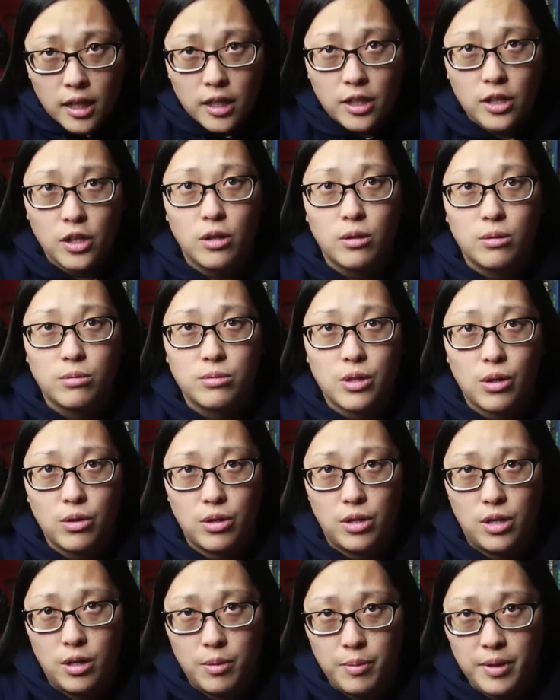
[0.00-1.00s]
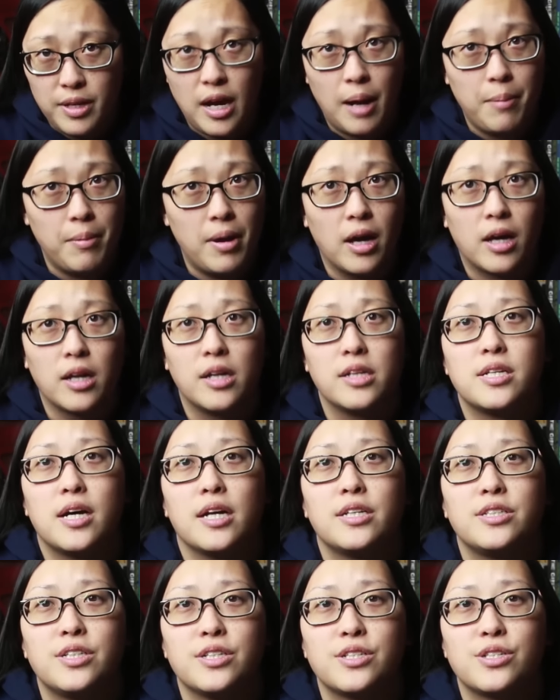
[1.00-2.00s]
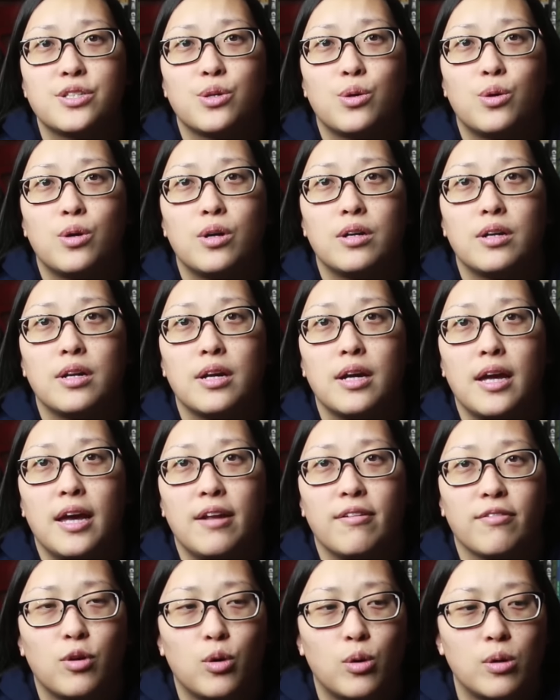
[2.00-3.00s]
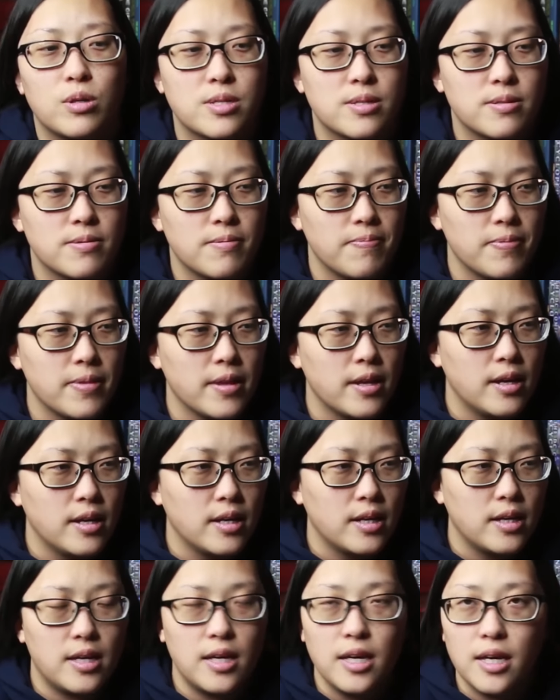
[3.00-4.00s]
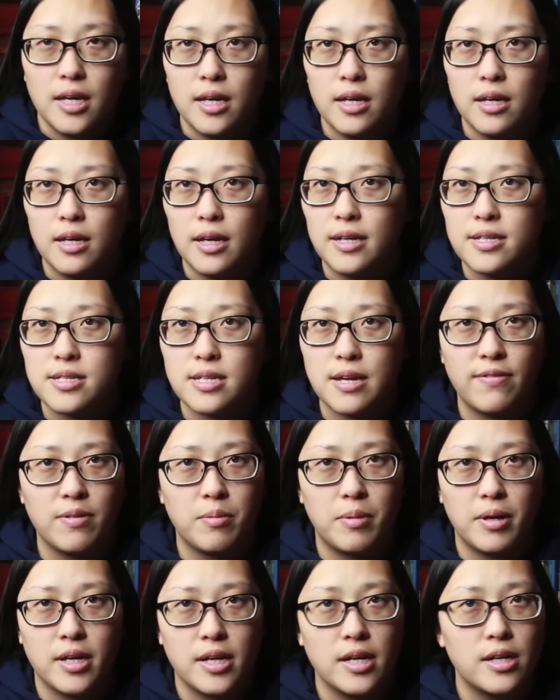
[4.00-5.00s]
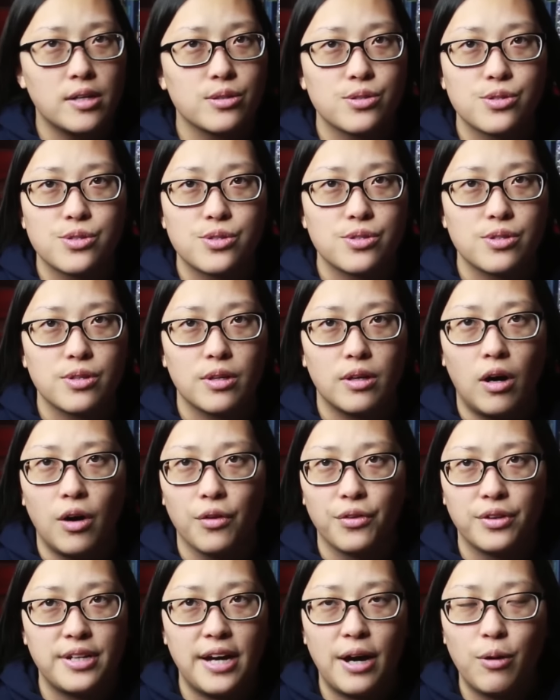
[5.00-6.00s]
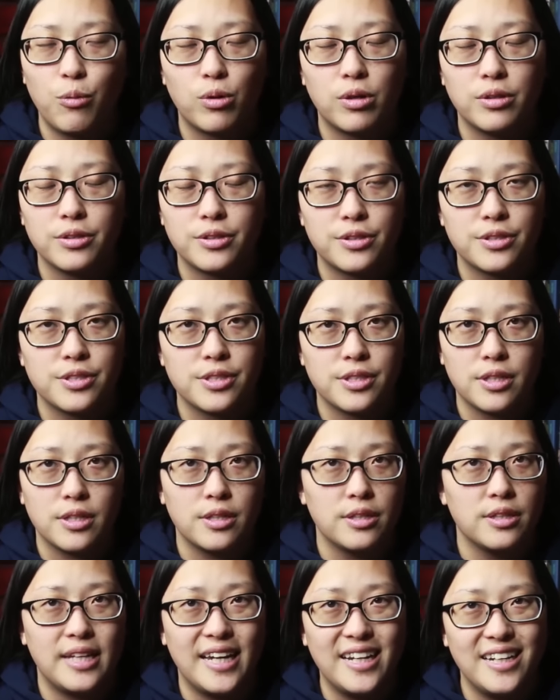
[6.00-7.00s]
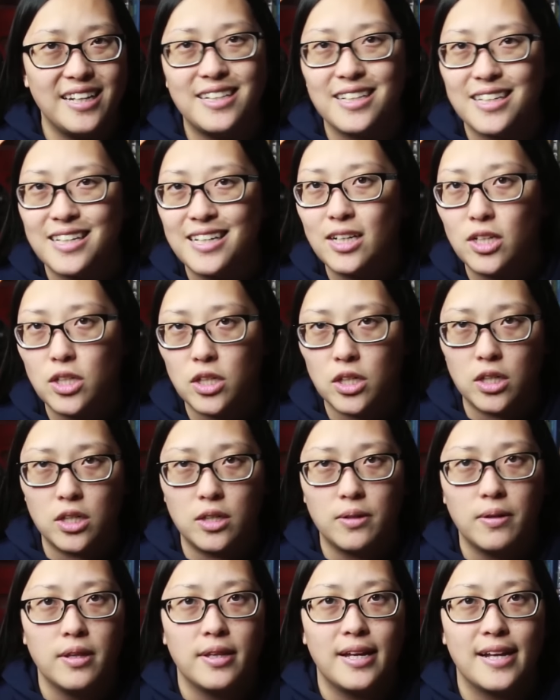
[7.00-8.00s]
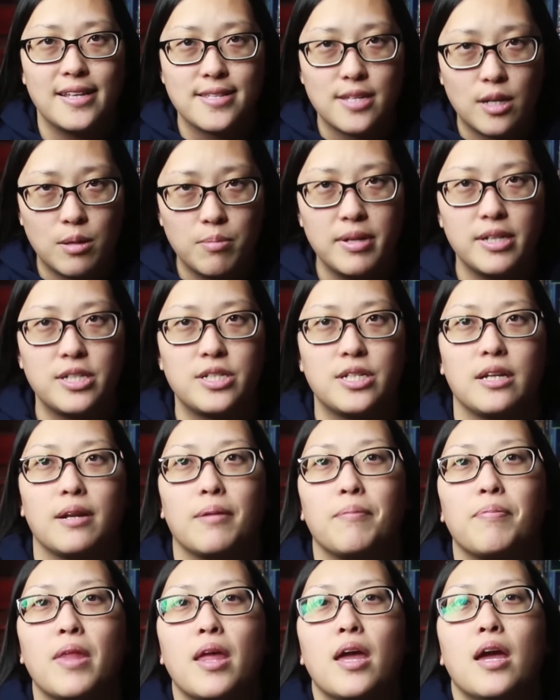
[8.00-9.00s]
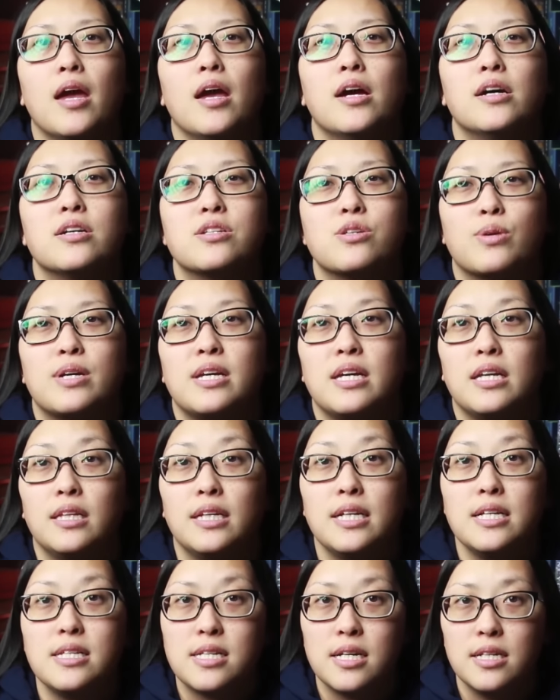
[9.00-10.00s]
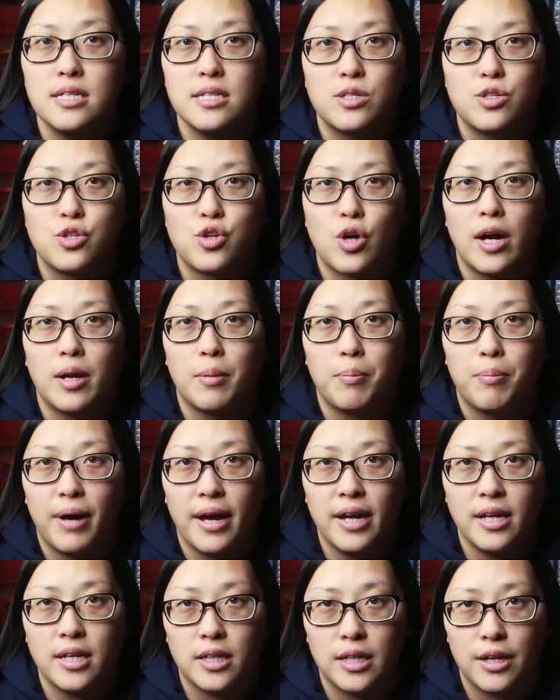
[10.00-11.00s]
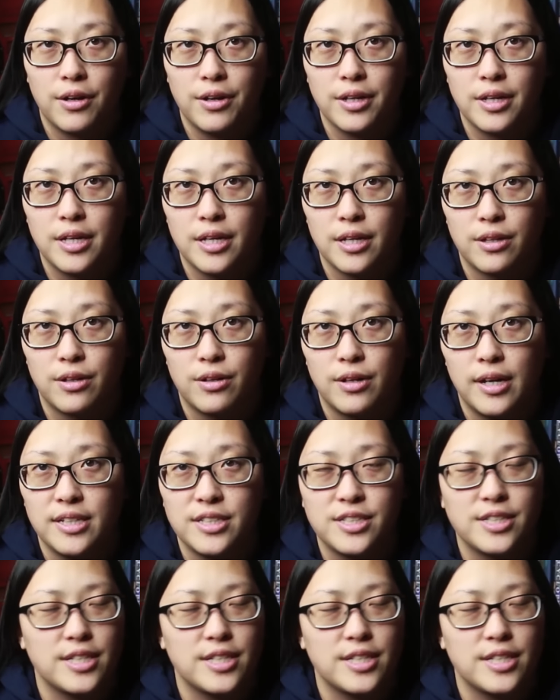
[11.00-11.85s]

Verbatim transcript: you know, don't hurt me, I'm not gonna touch the sword. And of course, he, as everybody else, all the downworlders, they need to kill her. That's their mission. So he leans in to try to bite Clary to kill her, and